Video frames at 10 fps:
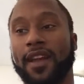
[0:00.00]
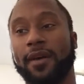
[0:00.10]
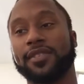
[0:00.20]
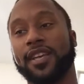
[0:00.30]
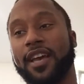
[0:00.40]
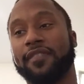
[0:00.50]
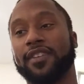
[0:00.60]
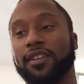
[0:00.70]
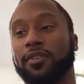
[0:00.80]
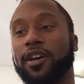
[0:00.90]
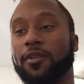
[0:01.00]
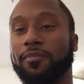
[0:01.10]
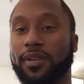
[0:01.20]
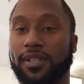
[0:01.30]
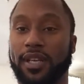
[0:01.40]
I would say having little
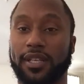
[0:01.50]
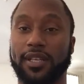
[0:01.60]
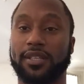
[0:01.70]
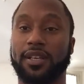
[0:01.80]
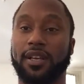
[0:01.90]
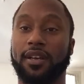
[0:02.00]
help books like this,